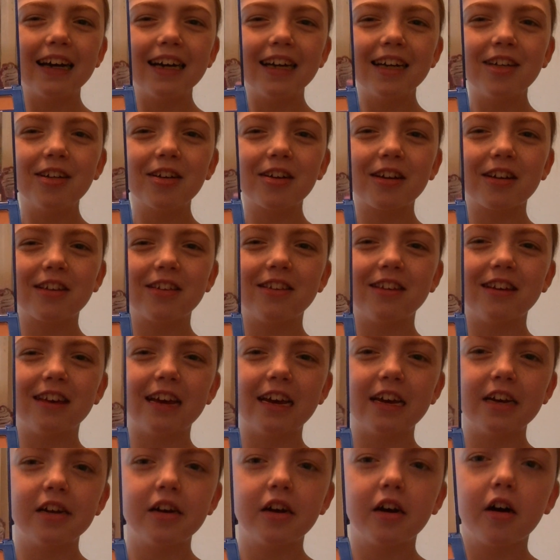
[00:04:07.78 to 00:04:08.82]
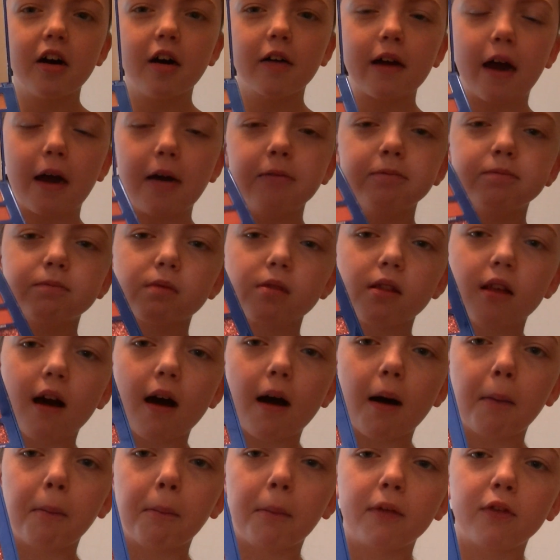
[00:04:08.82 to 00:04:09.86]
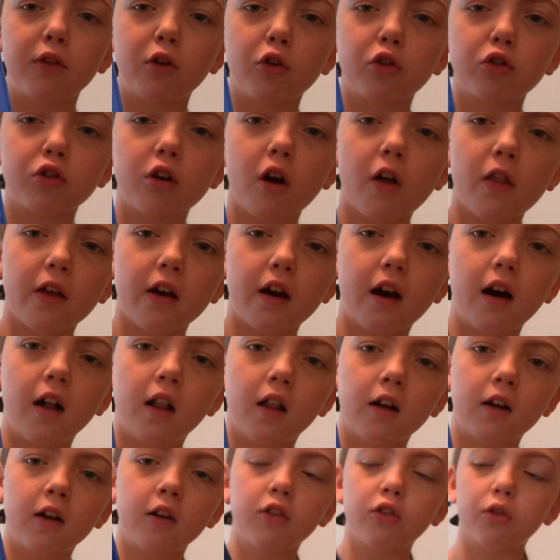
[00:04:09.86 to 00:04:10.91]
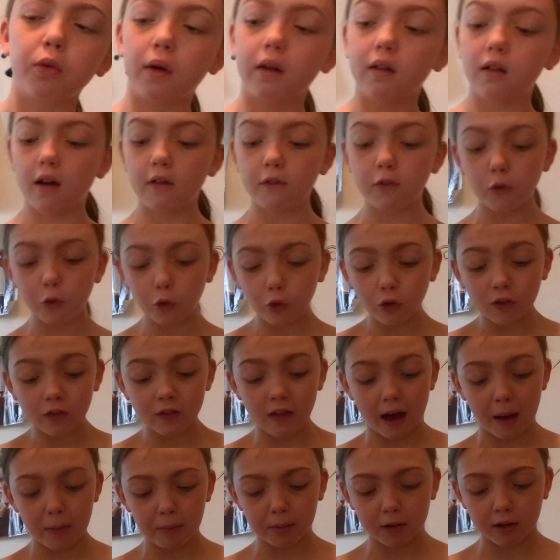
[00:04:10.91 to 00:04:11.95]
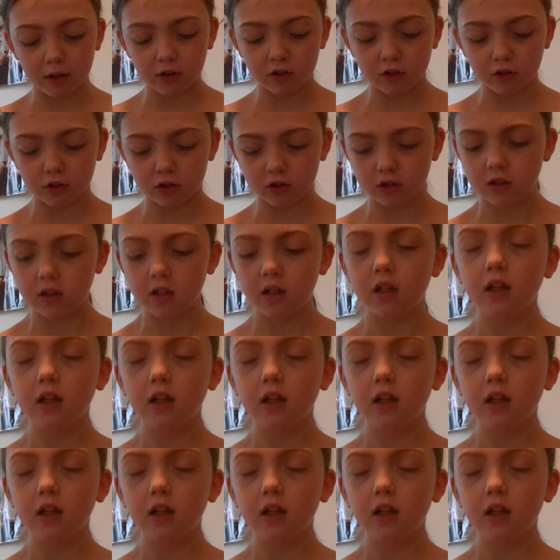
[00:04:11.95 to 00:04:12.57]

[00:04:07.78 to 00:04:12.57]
You can see it. Okay, but those are all the colors, so I love using that because there's,